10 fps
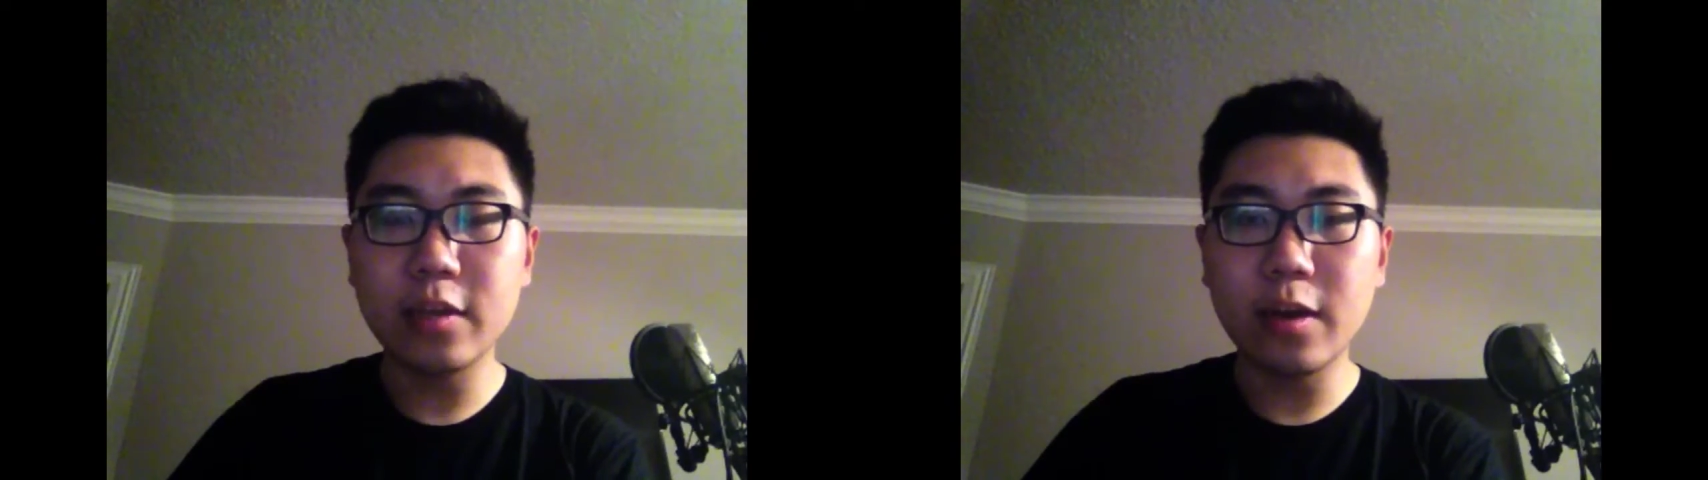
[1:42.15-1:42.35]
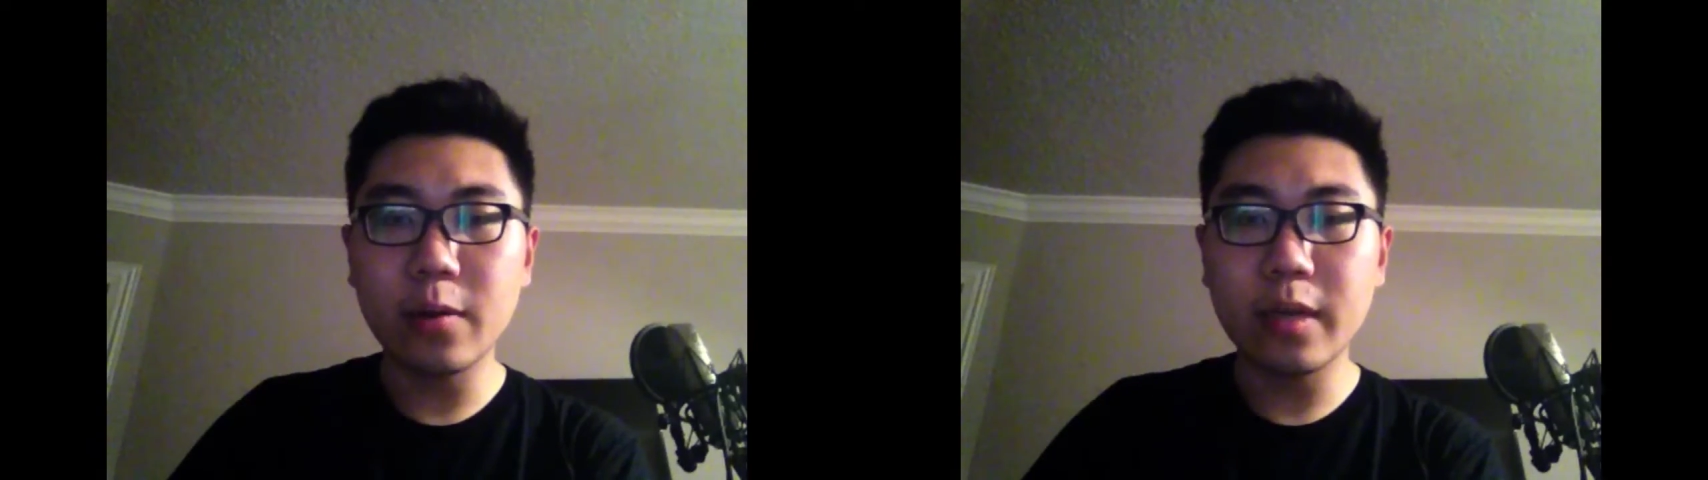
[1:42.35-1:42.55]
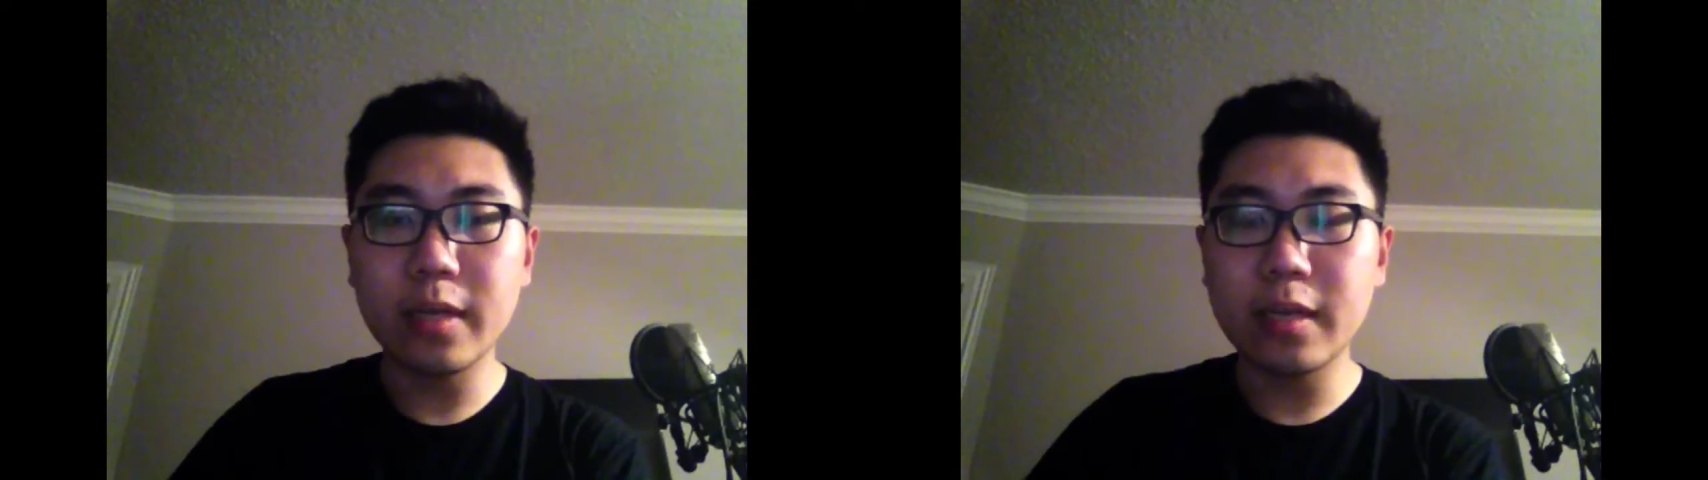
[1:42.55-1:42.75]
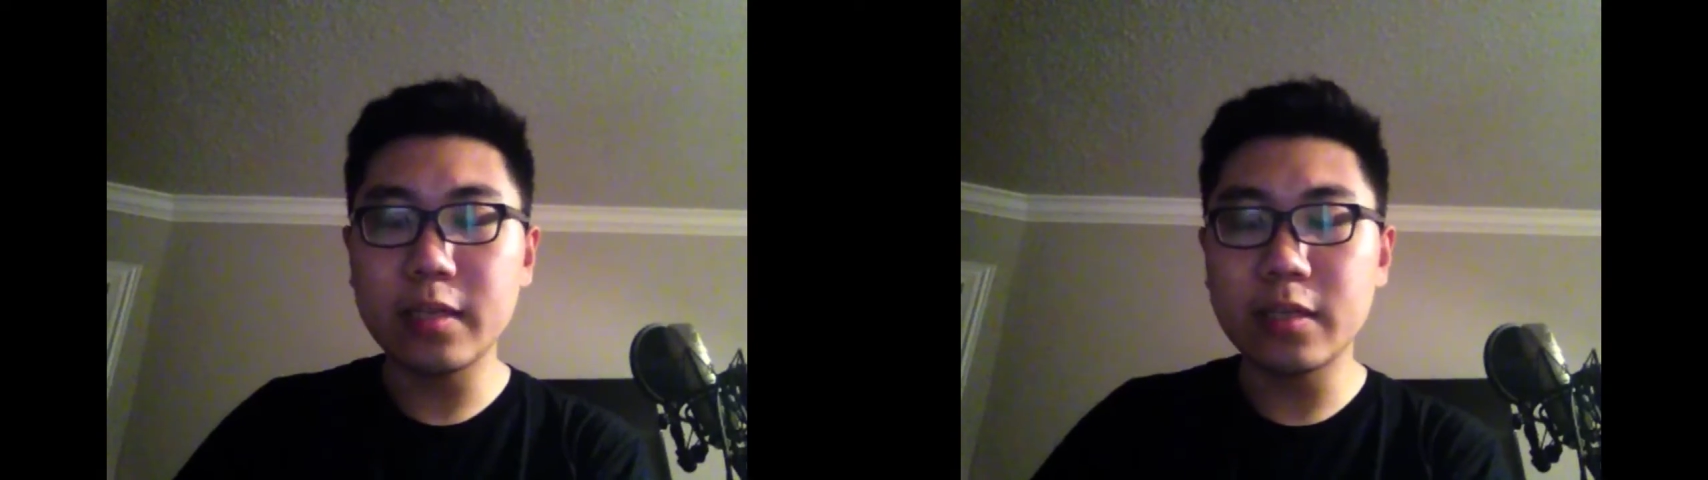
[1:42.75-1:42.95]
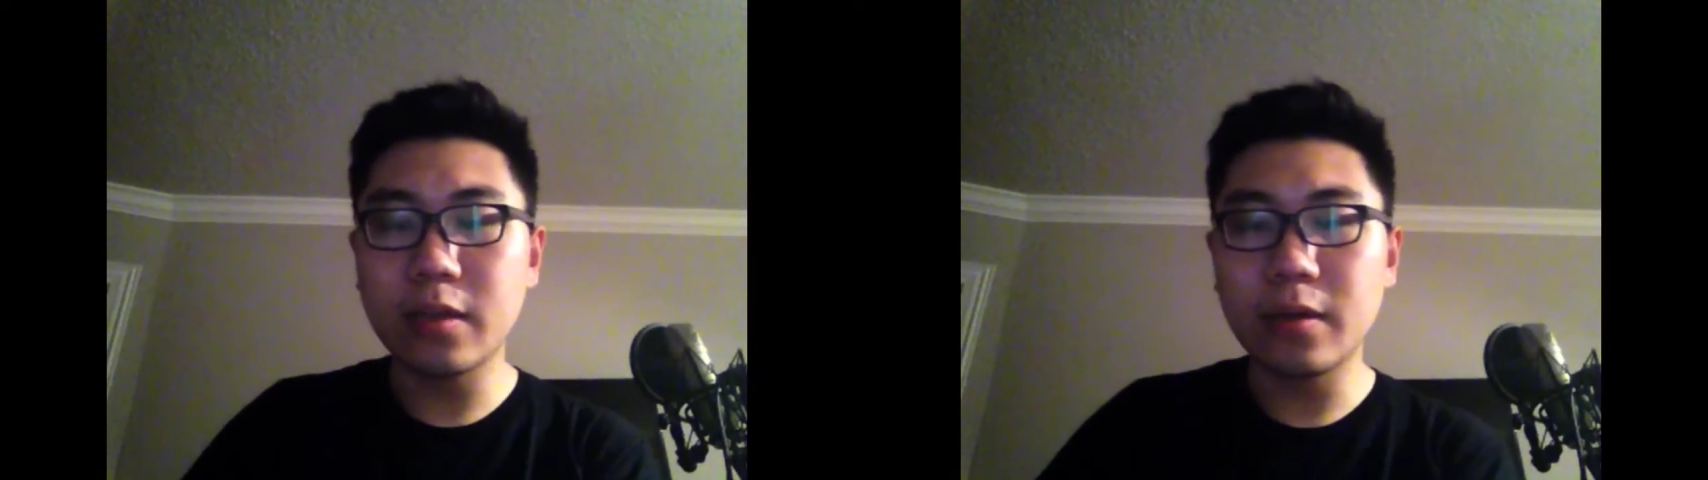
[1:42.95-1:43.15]
are what I like
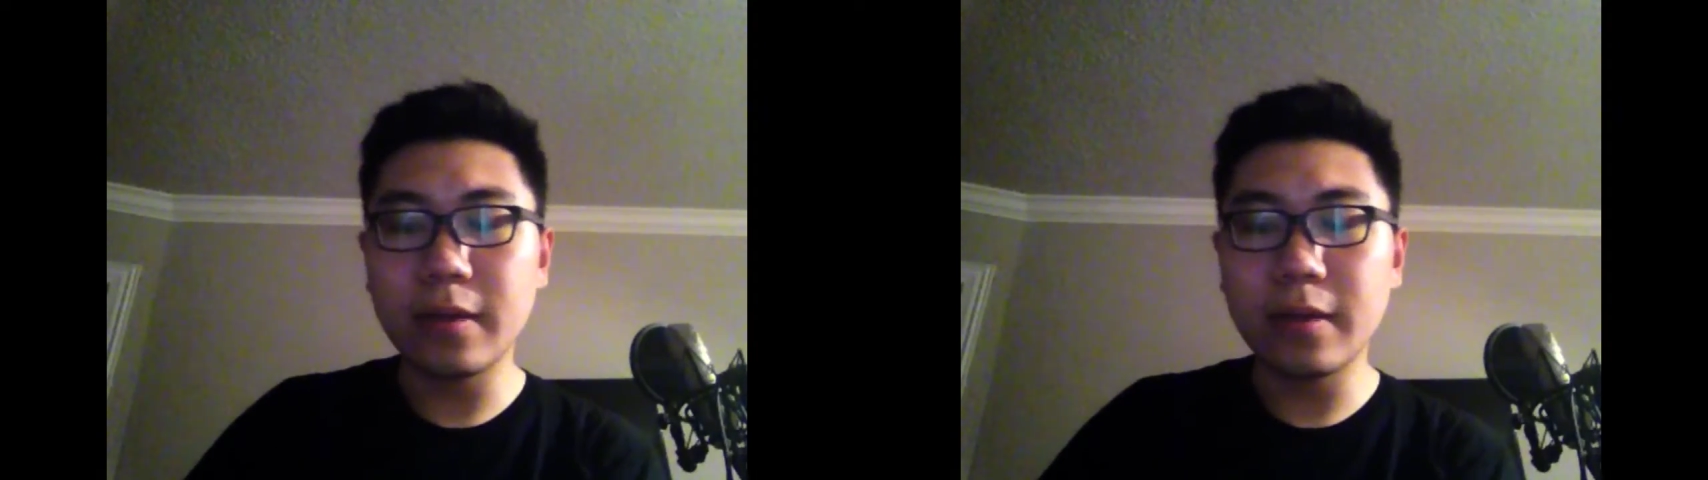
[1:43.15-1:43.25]
to call